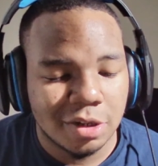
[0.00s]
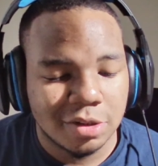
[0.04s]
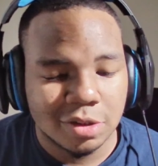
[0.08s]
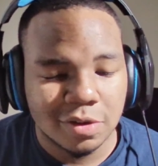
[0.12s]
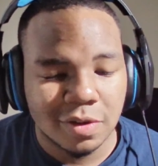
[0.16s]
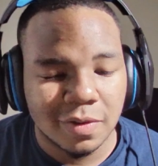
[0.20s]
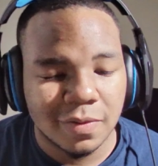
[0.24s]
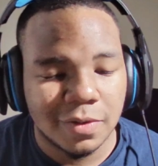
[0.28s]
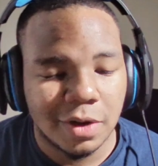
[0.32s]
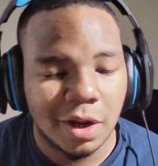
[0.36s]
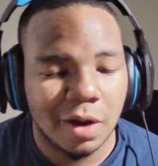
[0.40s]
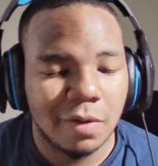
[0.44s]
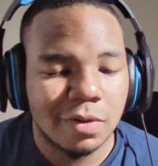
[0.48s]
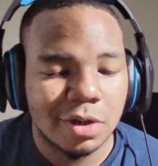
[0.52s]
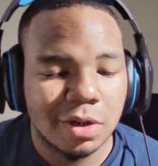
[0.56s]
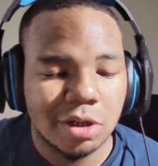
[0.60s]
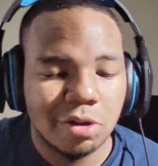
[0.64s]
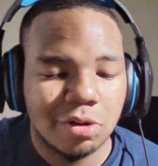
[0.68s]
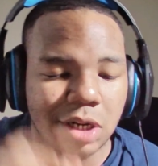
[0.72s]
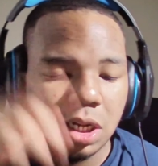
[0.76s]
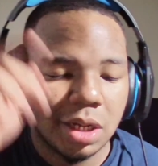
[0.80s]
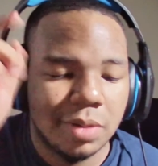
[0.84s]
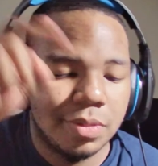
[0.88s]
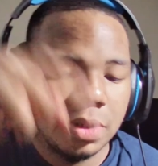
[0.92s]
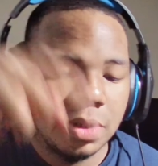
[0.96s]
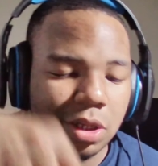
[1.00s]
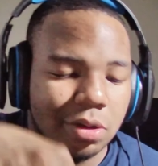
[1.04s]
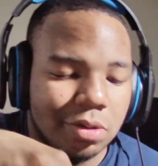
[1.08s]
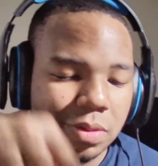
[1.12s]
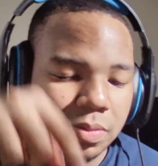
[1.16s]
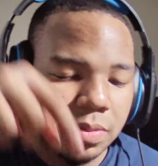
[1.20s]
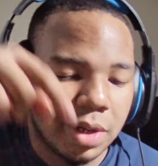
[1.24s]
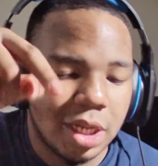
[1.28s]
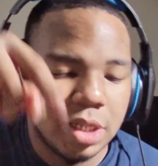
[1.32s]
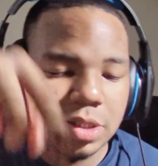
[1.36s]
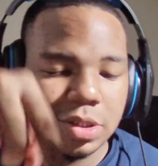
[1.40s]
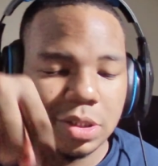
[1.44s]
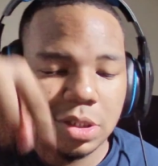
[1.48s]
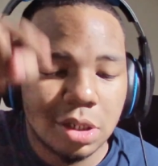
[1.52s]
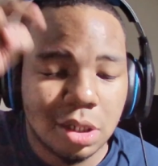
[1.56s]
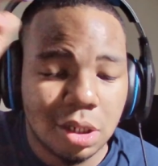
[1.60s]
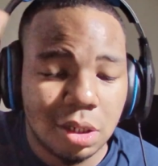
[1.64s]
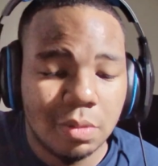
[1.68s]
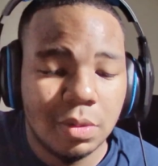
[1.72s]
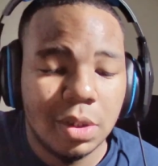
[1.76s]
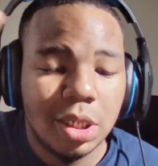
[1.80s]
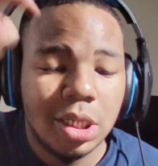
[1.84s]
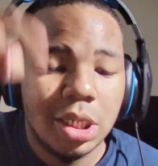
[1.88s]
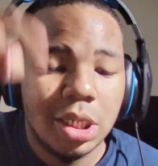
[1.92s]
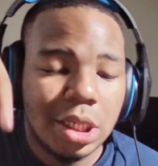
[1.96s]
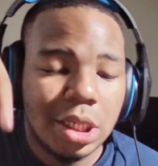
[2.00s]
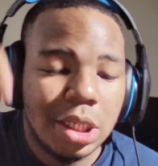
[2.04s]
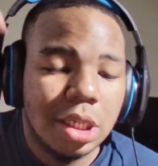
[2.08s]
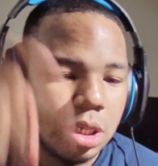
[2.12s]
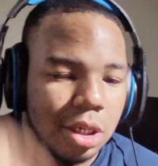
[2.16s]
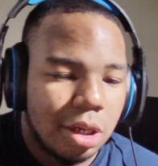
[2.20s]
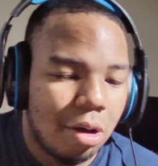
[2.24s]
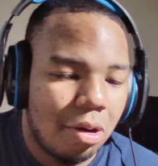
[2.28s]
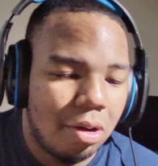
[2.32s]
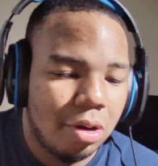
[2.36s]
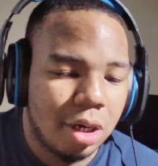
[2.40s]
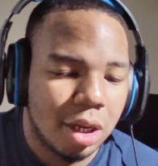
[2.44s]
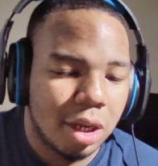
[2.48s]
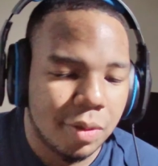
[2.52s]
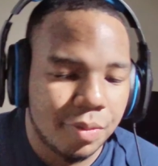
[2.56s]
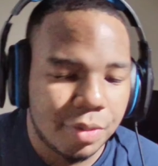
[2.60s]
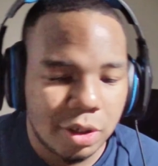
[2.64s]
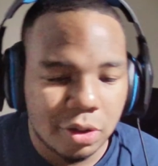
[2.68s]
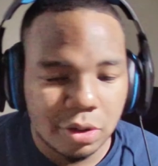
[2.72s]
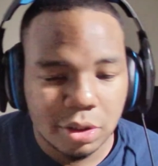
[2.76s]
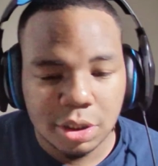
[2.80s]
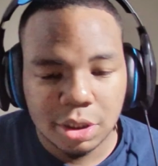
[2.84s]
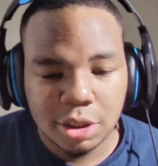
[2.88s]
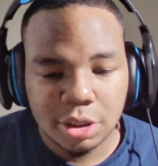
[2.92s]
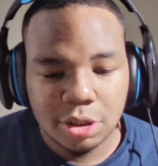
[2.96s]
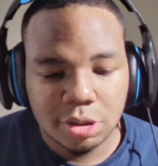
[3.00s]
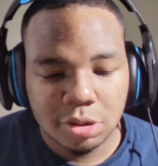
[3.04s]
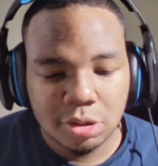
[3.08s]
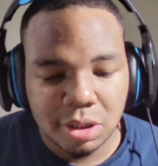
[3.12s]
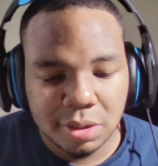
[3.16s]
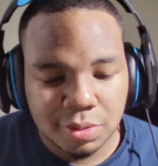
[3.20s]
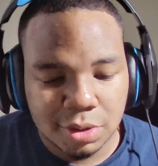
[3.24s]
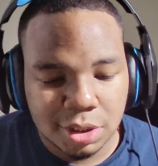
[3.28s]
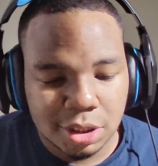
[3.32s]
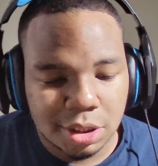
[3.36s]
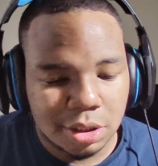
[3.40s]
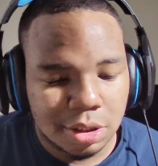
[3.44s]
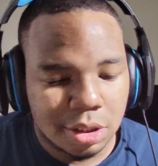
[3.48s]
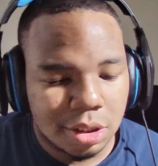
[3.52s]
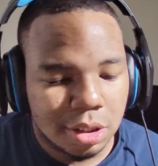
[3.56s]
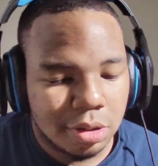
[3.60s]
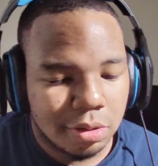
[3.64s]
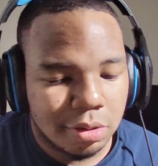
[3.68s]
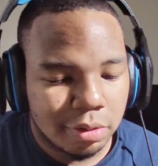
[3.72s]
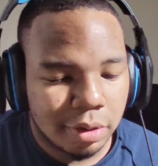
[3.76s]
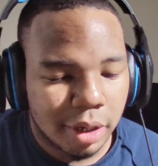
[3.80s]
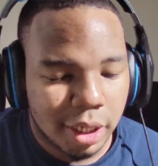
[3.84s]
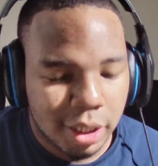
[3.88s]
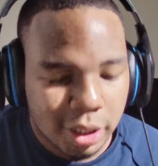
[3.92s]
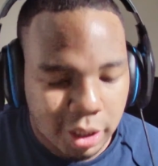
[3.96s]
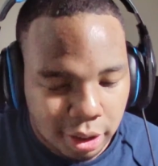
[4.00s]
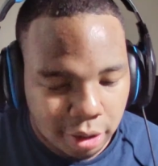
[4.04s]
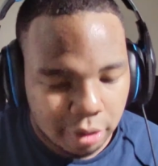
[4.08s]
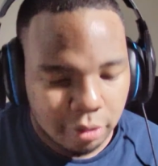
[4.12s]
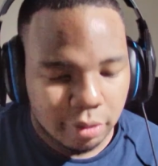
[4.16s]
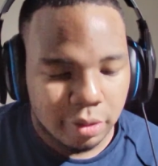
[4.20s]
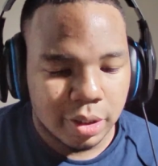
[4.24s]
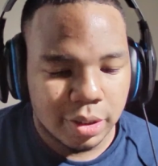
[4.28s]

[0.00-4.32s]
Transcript: So if y'all want to go down below and buy some, go down below in the description right now.